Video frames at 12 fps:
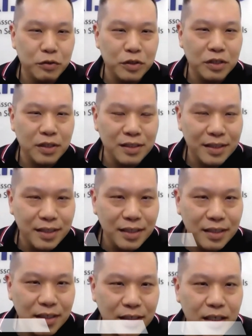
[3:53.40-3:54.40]

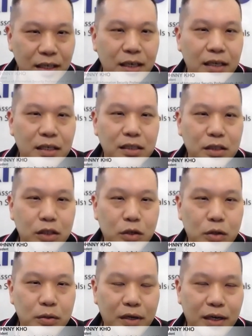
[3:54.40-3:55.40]
resiliency.
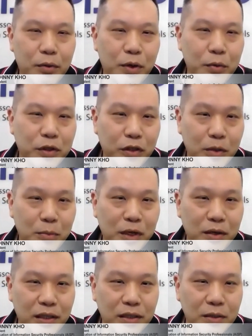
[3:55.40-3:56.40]
So like what we talk
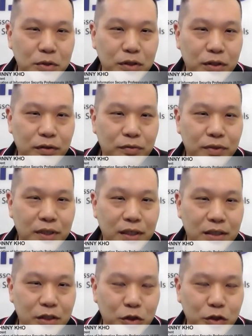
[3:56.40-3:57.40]
about in terms of
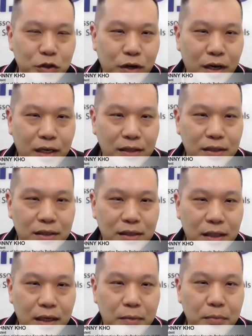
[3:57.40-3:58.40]
zero trust,
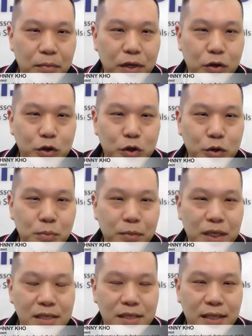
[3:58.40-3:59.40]
it also
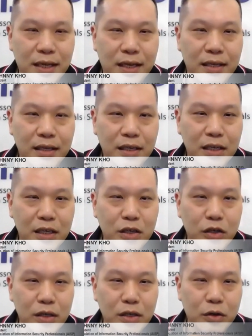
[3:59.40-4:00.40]
means that
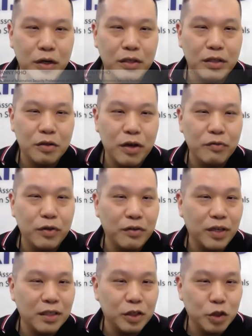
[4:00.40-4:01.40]
you have to have
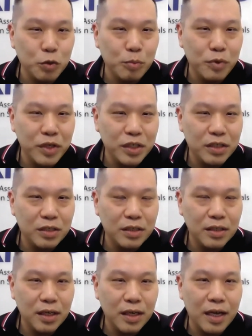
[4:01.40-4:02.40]
that assumed breach
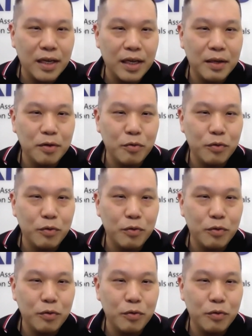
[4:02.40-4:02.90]
and that